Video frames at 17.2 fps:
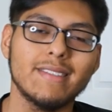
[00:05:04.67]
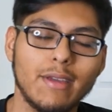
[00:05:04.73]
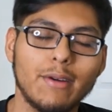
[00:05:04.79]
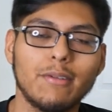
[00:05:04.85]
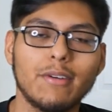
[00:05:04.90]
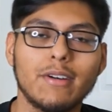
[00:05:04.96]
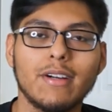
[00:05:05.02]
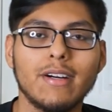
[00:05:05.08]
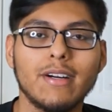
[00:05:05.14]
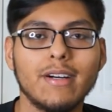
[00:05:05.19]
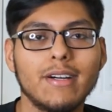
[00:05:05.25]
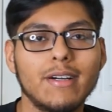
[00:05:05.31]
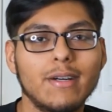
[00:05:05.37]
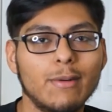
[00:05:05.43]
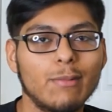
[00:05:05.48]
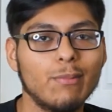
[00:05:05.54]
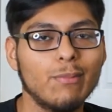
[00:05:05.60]
They were
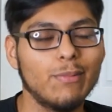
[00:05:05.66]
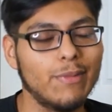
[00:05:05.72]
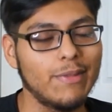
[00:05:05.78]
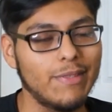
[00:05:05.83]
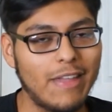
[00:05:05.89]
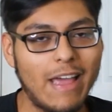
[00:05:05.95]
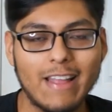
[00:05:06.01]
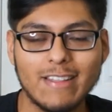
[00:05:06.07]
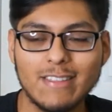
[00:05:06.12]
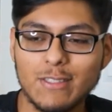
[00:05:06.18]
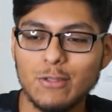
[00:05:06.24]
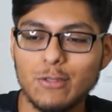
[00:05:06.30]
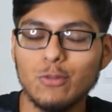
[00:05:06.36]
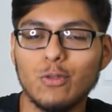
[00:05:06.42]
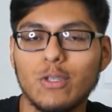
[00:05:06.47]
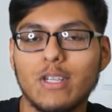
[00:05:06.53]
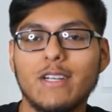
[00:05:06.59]
not
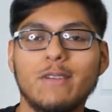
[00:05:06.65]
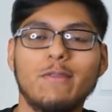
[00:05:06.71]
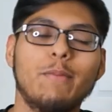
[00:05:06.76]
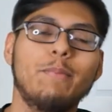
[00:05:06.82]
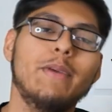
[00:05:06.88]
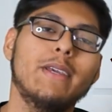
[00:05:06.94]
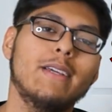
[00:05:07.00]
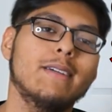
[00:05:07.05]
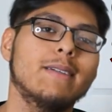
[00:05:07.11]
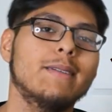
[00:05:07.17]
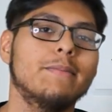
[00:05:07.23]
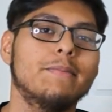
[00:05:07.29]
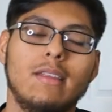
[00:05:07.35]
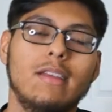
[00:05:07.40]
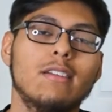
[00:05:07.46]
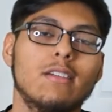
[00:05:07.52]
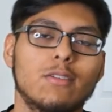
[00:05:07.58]
too good of a
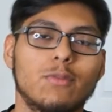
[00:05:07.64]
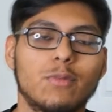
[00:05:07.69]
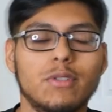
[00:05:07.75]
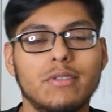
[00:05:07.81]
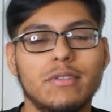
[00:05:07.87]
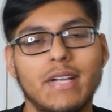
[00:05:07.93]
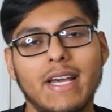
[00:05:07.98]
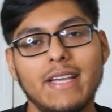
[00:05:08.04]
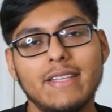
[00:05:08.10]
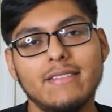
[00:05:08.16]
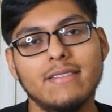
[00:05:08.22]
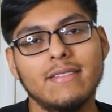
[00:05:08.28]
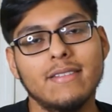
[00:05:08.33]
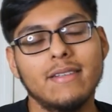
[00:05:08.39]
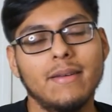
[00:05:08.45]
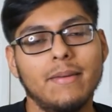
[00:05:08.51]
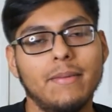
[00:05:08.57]
pickup. They looked real
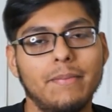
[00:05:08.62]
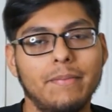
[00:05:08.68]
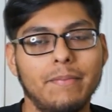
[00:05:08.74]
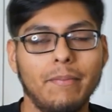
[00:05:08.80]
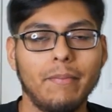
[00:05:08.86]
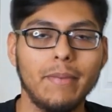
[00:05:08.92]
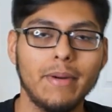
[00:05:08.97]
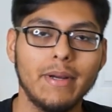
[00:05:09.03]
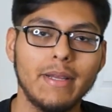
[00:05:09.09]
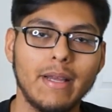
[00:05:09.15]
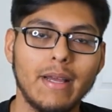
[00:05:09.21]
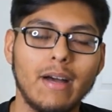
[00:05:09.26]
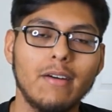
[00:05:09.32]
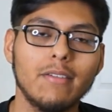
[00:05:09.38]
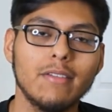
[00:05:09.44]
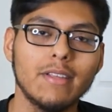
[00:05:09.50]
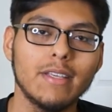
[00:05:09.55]
nice, but
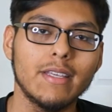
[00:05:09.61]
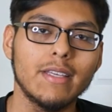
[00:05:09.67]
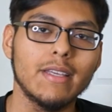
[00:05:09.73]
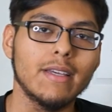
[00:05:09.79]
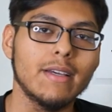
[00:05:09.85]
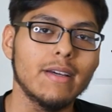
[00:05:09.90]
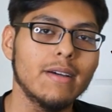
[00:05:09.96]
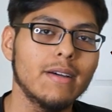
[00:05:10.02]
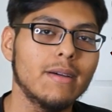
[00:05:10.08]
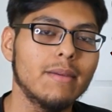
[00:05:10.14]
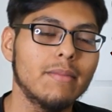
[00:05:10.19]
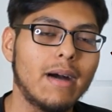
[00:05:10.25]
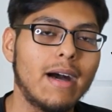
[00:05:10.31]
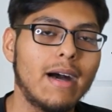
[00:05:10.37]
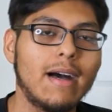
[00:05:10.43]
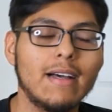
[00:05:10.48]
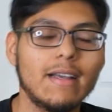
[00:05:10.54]
I only
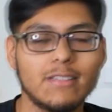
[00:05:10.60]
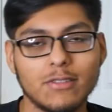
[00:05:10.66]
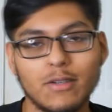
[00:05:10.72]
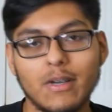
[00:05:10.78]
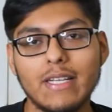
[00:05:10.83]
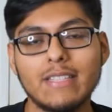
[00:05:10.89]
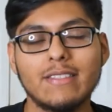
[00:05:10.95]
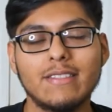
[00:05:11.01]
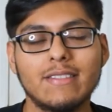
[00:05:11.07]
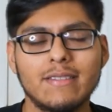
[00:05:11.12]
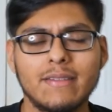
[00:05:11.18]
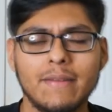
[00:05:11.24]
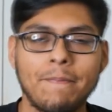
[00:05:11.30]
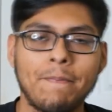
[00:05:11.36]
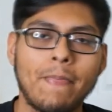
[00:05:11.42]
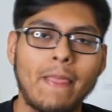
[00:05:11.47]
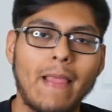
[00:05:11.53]
I
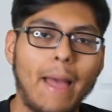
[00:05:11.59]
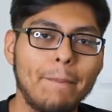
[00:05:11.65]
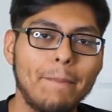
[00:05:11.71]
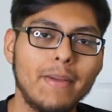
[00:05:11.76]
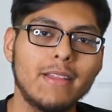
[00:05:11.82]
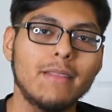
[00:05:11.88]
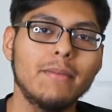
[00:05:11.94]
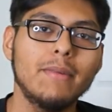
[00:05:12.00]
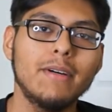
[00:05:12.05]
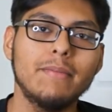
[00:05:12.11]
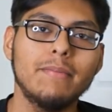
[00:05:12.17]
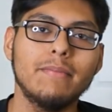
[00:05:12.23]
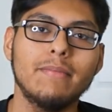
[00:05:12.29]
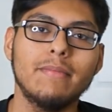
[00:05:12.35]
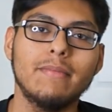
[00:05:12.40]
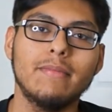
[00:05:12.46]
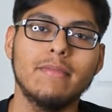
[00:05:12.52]
picked them
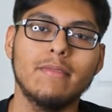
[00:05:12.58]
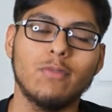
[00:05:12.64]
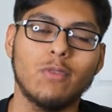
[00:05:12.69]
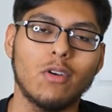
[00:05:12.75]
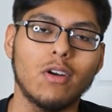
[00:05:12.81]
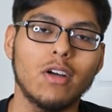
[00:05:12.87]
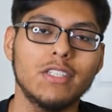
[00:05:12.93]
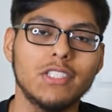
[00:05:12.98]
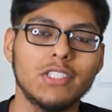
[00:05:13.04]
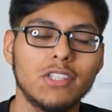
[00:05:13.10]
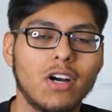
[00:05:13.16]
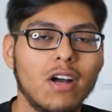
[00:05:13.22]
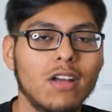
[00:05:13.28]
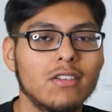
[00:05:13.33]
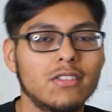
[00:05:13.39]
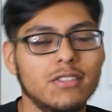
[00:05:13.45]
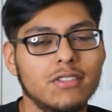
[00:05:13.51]
up for
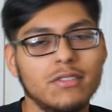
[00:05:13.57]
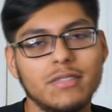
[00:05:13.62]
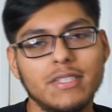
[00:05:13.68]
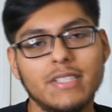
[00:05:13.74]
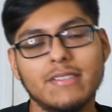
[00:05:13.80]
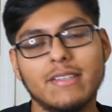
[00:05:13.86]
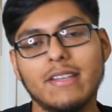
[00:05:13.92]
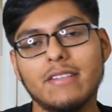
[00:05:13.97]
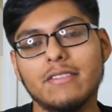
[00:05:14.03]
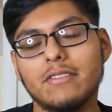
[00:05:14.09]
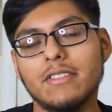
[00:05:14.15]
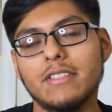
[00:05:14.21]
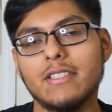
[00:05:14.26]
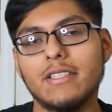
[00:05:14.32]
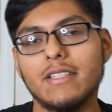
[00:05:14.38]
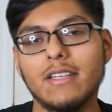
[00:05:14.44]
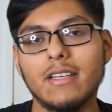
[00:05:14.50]
$100, no discounts or
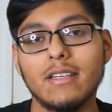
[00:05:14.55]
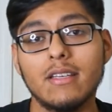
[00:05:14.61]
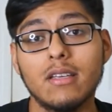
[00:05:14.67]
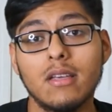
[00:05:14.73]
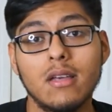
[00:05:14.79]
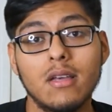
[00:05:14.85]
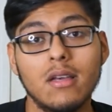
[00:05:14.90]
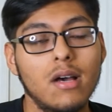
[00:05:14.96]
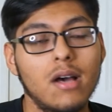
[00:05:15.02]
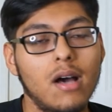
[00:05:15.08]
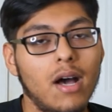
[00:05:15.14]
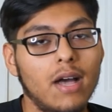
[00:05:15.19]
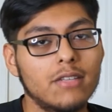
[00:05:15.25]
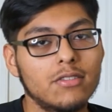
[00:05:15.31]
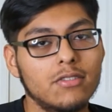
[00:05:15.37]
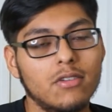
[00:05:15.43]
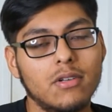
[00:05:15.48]
anything.
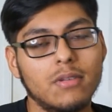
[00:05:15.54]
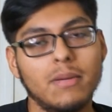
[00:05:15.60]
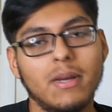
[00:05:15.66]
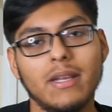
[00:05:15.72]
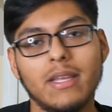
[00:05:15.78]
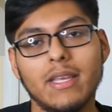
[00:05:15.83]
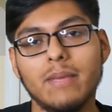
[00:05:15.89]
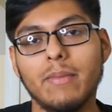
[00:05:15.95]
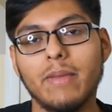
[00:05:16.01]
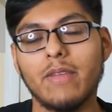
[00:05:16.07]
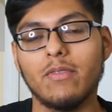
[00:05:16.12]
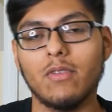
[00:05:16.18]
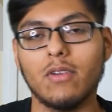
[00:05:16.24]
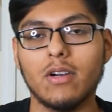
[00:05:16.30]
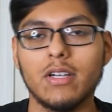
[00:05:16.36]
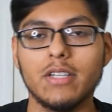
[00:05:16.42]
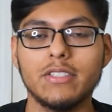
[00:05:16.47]
I sold them on eBay
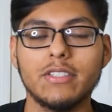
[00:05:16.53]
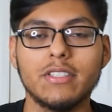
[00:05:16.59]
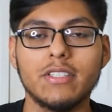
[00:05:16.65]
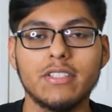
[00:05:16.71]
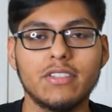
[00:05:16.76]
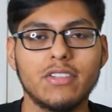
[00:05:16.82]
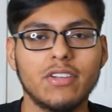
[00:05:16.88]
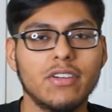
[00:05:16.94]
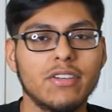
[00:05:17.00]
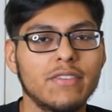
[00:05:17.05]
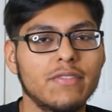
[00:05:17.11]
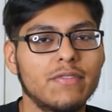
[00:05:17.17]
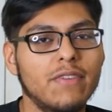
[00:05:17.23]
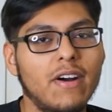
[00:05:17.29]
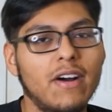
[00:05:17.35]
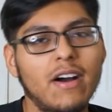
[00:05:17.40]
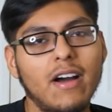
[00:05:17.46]
for
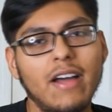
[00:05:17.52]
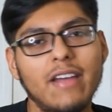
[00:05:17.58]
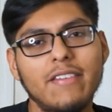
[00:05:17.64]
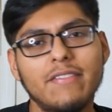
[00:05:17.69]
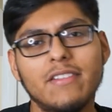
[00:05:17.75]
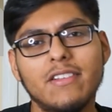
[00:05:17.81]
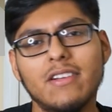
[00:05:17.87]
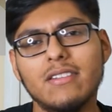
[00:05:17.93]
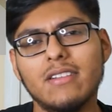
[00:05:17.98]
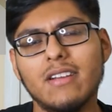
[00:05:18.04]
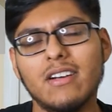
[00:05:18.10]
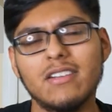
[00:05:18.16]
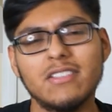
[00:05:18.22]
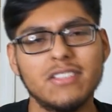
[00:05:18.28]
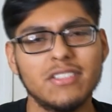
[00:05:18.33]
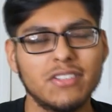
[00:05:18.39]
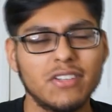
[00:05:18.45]

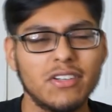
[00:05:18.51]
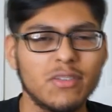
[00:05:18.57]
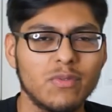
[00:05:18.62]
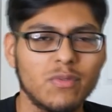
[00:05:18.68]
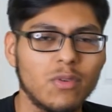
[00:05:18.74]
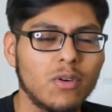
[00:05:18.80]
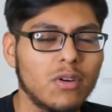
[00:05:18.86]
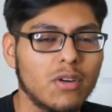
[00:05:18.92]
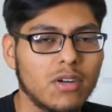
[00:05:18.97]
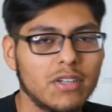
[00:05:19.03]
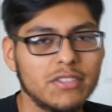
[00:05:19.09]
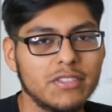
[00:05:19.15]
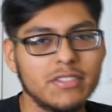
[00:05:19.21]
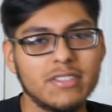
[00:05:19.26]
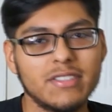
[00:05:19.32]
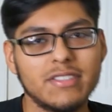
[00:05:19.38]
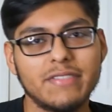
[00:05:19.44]
$134 or
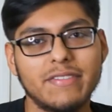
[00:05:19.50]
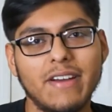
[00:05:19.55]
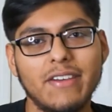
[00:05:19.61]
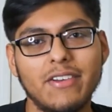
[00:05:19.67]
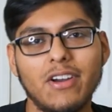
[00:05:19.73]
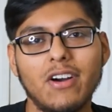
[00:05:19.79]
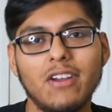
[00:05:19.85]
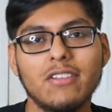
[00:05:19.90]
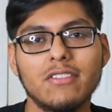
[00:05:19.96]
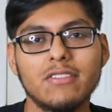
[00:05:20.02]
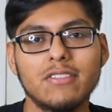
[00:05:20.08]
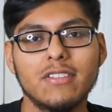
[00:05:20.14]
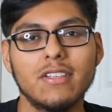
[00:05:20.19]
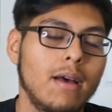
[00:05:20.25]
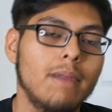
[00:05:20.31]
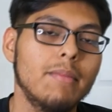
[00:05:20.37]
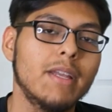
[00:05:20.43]

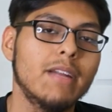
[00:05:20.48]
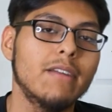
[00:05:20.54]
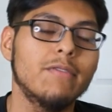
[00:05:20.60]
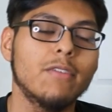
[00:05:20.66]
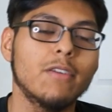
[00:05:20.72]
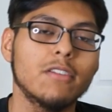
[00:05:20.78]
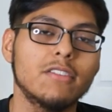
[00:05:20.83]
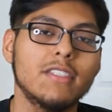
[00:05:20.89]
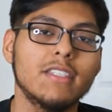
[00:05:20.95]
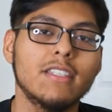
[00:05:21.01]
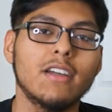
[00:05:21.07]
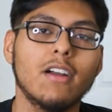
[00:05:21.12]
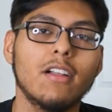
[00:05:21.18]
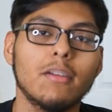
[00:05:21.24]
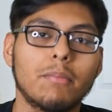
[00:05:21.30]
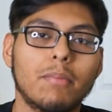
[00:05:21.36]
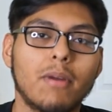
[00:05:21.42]
$135. I made a
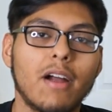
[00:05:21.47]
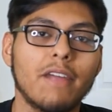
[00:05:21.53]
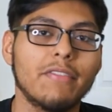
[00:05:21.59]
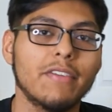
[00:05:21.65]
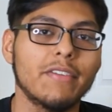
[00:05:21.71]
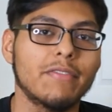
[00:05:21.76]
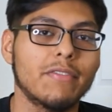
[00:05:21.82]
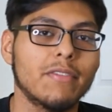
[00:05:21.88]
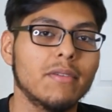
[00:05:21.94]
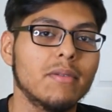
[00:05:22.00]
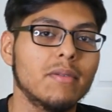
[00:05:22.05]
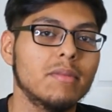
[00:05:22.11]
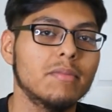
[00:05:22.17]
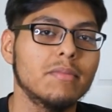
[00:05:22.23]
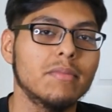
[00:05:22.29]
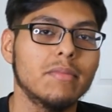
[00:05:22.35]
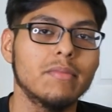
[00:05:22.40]
$14 profit
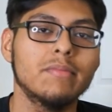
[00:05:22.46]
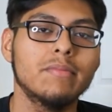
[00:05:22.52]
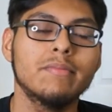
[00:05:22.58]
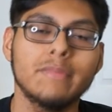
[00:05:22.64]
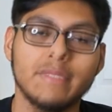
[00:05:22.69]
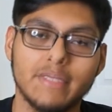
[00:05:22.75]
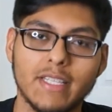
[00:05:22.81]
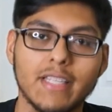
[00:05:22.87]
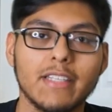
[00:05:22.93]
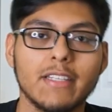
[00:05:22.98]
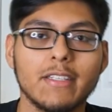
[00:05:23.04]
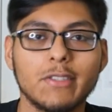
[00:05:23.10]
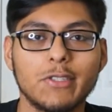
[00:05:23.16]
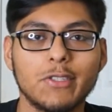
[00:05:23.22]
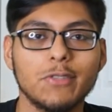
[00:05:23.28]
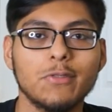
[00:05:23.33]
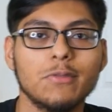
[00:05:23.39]
from selling the
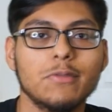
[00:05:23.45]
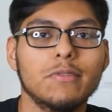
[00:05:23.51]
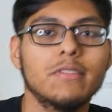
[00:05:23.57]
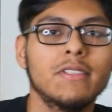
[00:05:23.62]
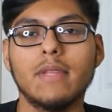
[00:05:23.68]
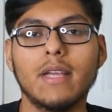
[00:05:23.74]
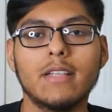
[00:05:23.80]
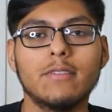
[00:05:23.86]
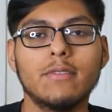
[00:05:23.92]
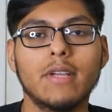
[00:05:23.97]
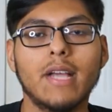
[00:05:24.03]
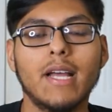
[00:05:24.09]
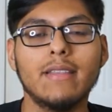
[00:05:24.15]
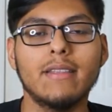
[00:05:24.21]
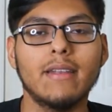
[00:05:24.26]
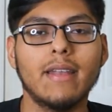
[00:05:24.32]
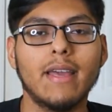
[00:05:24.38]
shoes. Next, we
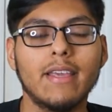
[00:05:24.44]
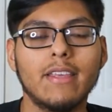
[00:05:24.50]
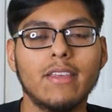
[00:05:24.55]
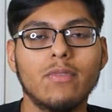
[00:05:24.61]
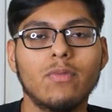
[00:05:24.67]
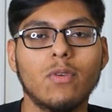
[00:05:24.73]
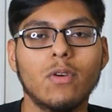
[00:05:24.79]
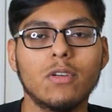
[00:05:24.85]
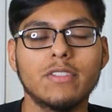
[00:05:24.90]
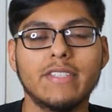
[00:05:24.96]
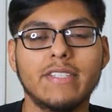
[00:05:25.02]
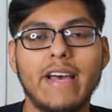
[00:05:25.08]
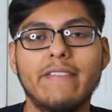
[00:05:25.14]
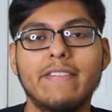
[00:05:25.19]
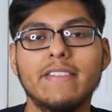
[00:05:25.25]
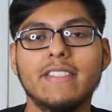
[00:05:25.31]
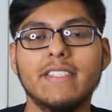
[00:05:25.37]
got the Nike 4
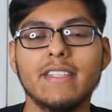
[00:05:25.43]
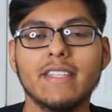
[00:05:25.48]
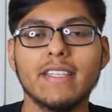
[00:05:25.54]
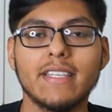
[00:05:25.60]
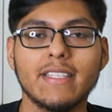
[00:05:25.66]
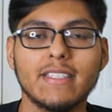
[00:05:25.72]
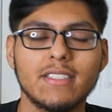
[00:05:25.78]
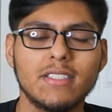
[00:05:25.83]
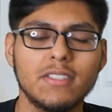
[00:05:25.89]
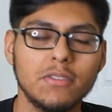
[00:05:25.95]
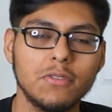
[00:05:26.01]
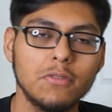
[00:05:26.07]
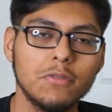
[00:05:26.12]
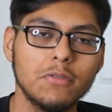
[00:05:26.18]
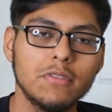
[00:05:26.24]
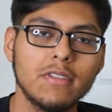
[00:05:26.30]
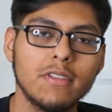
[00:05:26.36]
Savage Elite
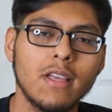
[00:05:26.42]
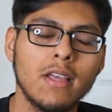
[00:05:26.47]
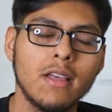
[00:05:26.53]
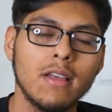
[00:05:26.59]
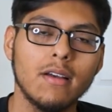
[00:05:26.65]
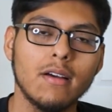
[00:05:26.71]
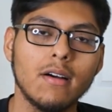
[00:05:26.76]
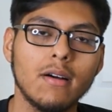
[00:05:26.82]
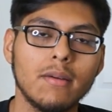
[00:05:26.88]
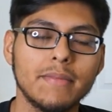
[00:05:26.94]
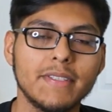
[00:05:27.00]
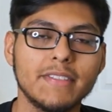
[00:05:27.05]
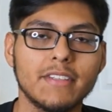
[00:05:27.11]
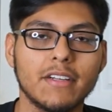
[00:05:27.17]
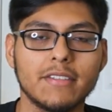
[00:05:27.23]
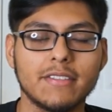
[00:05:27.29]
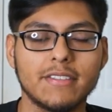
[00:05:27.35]
2s.
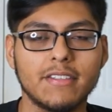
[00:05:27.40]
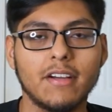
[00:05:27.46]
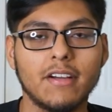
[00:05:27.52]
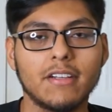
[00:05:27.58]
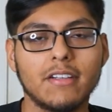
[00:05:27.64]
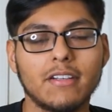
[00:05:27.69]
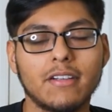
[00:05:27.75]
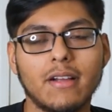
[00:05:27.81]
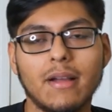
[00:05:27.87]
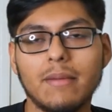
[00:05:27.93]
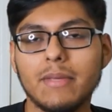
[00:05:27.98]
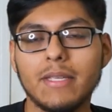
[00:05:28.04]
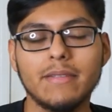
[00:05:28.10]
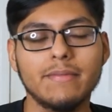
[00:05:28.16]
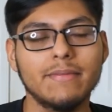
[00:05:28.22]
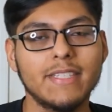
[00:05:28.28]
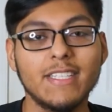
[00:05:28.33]
These
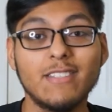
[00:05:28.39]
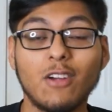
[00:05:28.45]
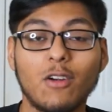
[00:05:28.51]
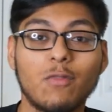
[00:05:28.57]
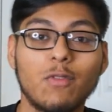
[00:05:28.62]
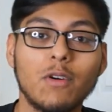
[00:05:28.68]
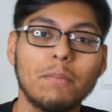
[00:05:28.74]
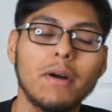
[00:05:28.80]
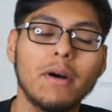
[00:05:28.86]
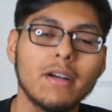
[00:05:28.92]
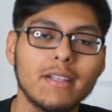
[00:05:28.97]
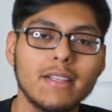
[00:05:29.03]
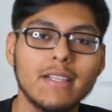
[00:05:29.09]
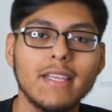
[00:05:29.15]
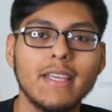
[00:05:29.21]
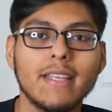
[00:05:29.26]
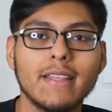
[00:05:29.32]
are football
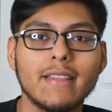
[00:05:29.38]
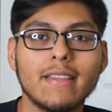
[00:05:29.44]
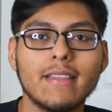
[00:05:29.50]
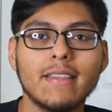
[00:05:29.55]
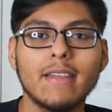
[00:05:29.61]
cleat.